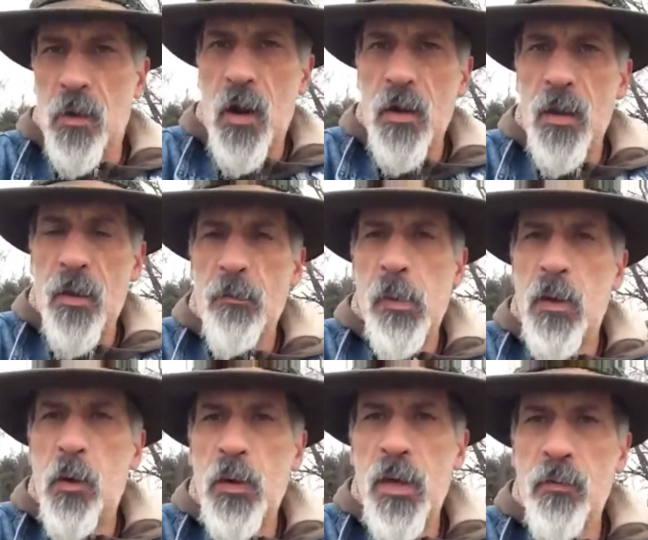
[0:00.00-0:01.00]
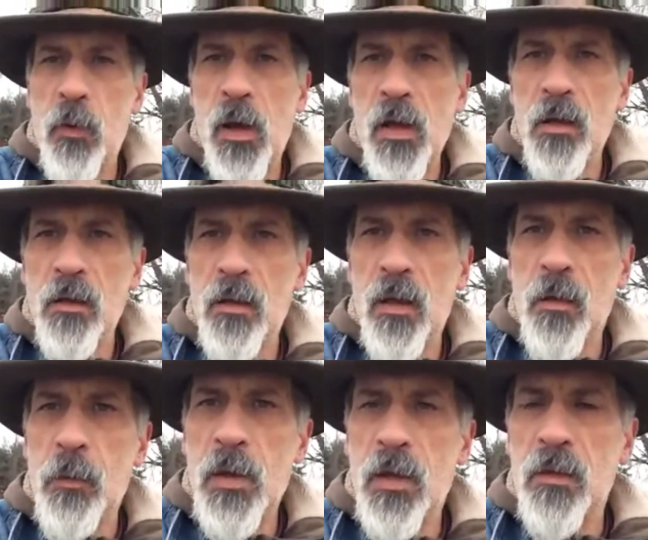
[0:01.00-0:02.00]
All right, a big old giveaway,
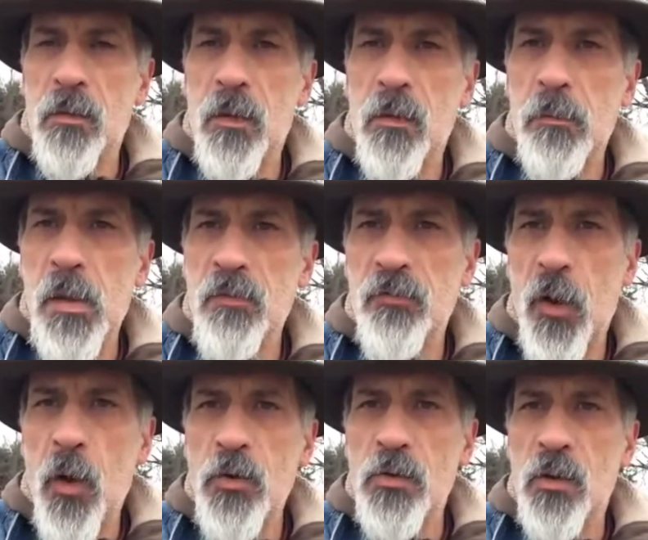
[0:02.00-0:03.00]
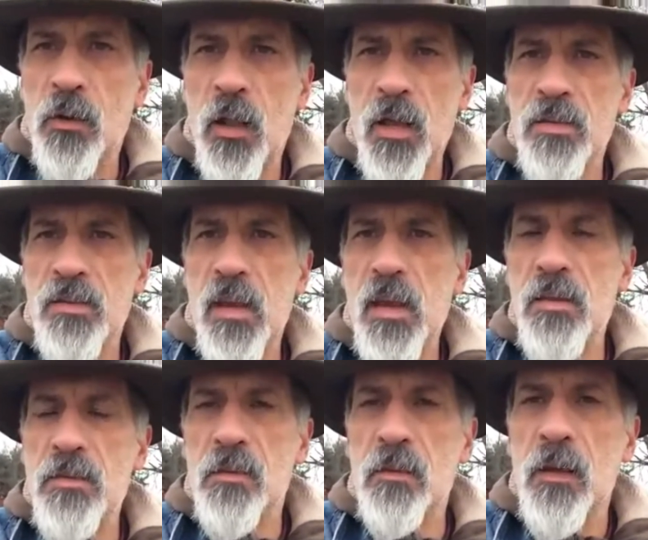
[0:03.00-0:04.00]
and we can meet folks and collect
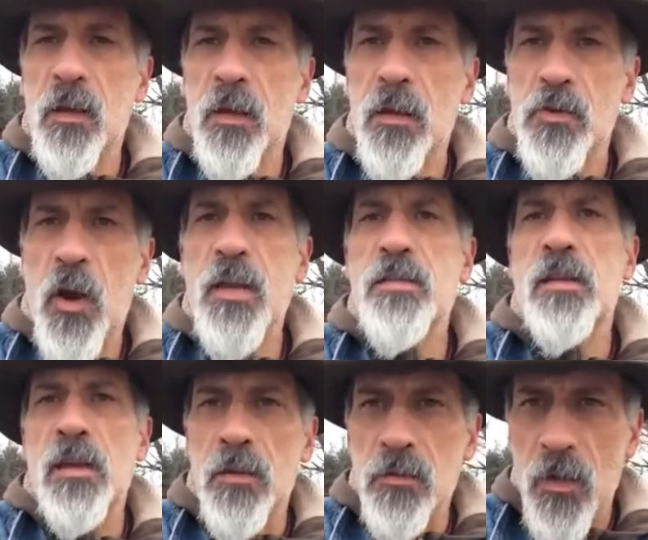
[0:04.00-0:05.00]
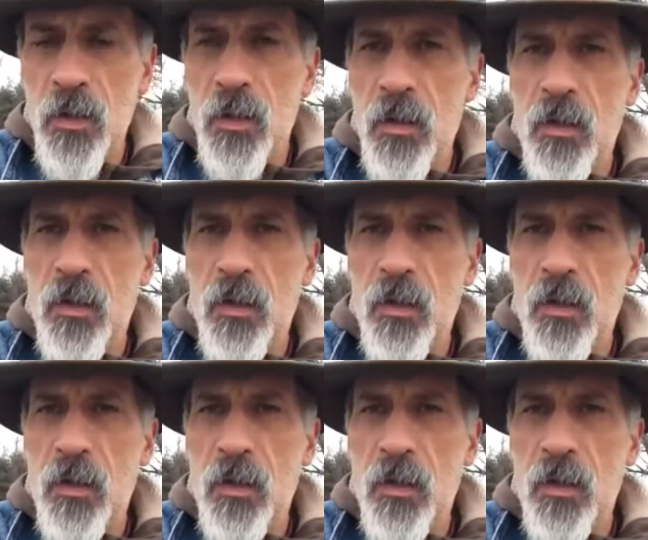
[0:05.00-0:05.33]
seeds and trade seeds.